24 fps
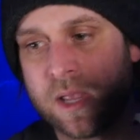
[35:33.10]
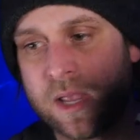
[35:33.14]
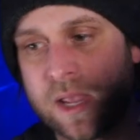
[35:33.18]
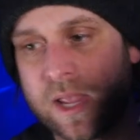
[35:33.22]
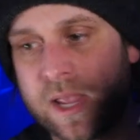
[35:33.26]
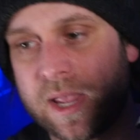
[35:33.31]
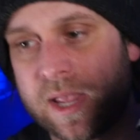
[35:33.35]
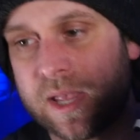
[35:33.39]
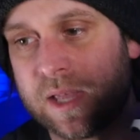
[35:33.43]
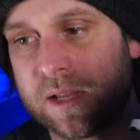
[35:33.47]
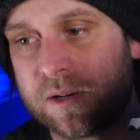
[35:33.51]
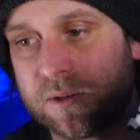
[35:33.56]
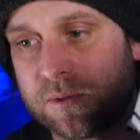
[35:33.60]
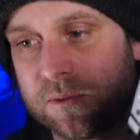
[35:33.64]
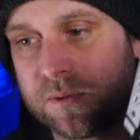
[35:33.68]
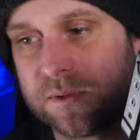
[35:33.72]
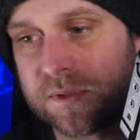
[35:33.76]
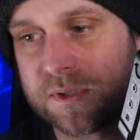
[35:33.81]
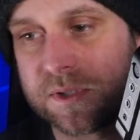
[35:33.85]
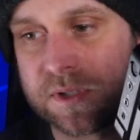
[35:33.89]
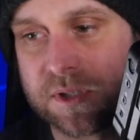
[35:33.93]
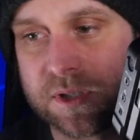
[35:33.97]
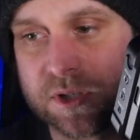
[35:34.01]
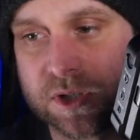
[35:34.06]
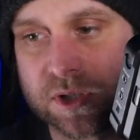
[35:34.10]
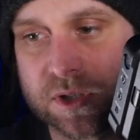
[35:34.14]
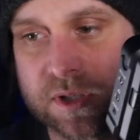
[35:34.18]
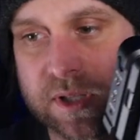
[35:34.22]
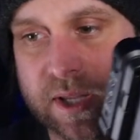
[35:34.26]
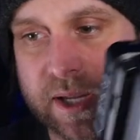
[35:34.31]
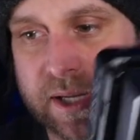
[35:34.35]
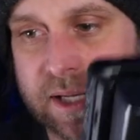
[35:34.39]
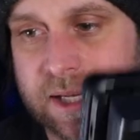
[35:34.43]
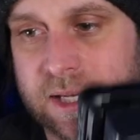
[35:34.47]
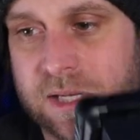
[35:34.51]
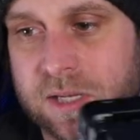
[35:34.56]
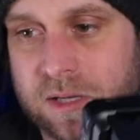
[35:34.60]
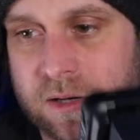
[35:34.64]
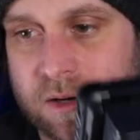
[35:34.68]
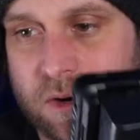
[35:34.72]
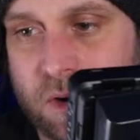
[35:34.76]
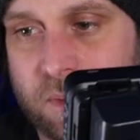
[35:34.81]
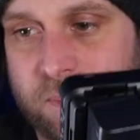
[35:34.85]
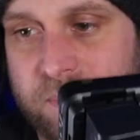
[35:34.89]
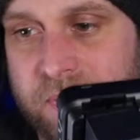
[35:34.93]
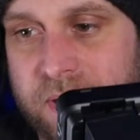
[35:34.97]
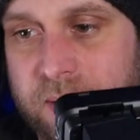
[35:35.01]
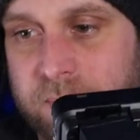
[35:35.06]
handles to just like
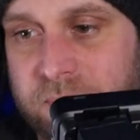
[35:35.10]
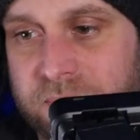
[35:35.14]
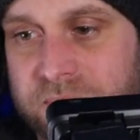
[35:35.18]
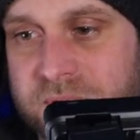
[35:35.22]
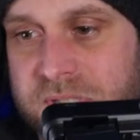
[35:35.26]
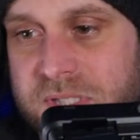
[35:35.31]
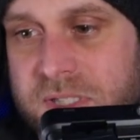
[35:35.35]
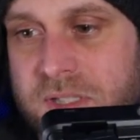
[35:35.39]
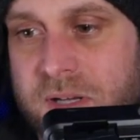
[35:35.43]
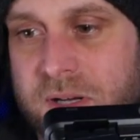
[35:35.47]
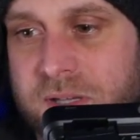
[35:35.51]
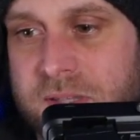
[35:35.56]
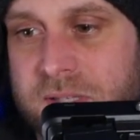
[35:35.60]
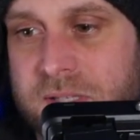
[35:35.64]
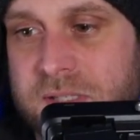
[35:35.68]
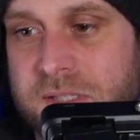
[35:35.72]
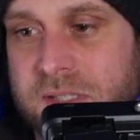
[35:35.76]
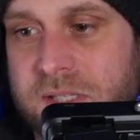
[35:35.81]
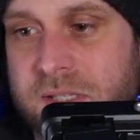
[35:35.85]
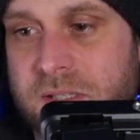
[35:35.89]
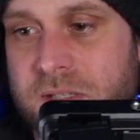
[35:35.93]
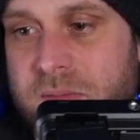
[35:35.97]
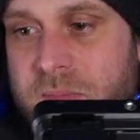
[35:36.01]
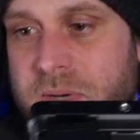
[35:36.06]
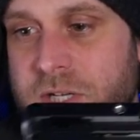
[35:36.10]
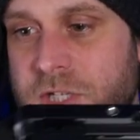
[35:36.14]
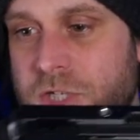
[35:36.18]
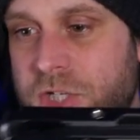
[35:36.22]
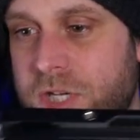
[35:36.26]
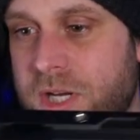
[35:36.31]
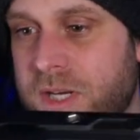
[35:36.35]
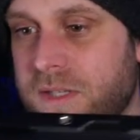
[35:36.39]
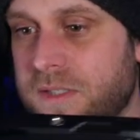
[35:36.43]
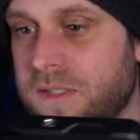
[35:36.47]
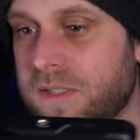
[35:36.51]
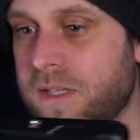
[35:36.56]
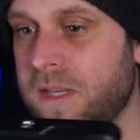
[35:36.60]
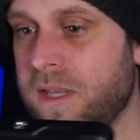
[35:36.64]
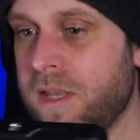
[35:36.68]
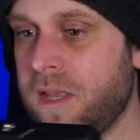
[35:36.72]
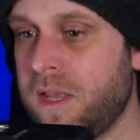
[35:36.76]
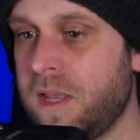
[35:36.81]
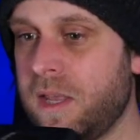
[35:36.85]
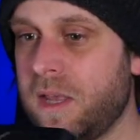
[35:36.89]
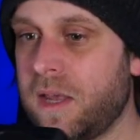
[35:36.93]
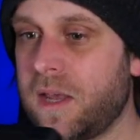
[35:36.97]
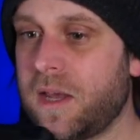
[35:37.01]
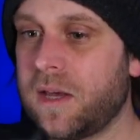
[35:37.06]
be able to suck this thing to my chest
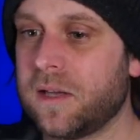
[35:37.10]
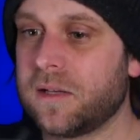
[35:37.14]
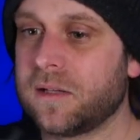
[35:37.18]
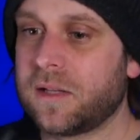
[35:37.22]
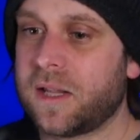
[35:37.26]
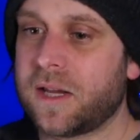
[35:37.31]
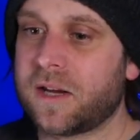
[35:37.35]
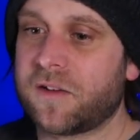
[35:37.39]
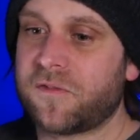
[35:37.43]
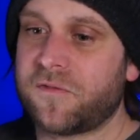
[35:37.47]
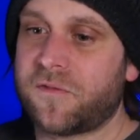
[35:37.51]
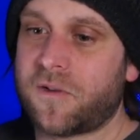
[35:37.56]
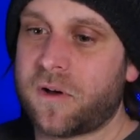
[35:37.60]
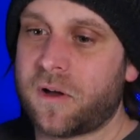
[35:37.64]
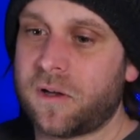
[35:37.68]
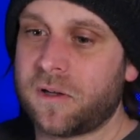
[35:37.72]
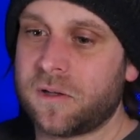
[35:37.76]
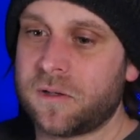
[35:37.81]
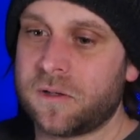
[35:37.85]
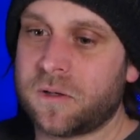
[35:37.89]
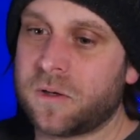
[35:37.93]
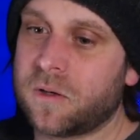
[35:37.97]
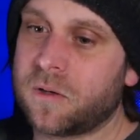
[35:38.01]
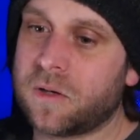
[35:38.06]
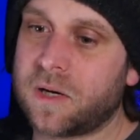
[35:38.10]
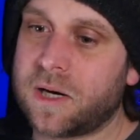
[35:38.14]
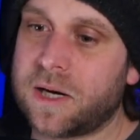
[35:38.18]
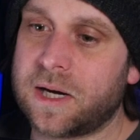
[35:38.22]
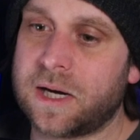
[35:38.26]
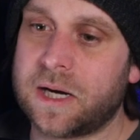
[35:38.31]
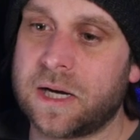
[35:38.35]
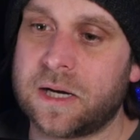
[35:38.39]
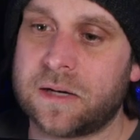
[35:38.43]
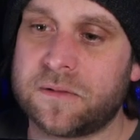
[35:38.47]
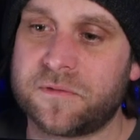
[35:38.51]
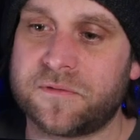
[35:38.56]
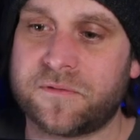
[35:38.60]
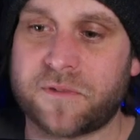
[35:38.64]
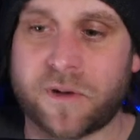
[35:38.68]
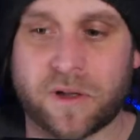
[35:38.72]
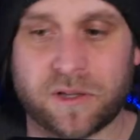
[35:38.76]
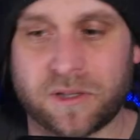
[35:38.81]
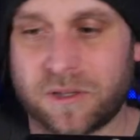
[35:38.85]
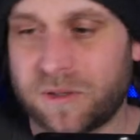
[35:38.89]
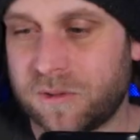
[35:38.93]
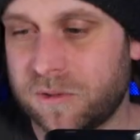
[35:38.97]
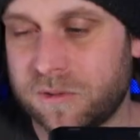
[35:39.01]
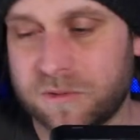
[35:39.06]
and like follow, uh,
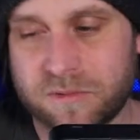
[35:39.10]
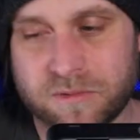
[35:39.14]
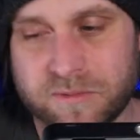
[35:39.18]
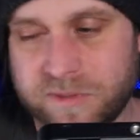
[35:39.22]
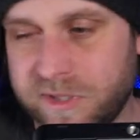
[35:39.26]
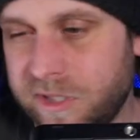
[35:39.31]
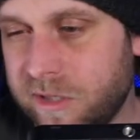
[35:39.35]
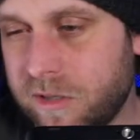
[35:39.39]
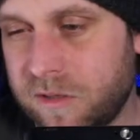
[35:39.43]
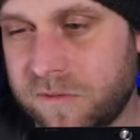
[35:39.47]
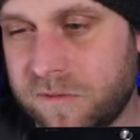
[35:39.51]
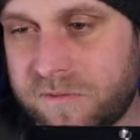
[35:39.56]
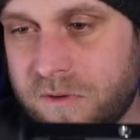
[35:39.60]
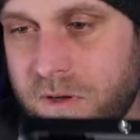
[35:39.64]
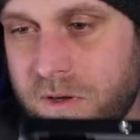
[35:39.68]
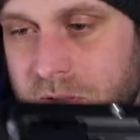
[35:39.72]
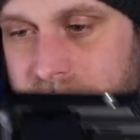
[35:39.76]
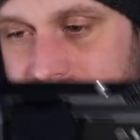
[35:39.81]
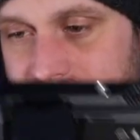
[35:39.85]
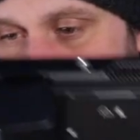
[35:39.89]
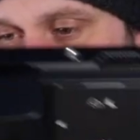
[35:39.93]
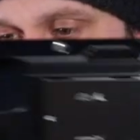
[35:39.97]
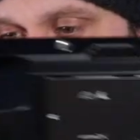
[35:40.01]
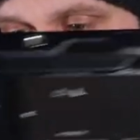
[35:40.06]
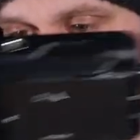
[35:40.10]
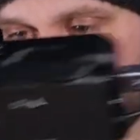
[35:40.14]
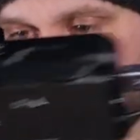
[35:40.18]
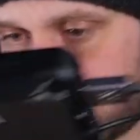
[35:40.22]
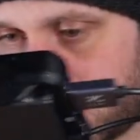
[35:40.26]
follow, you know, follow stuff or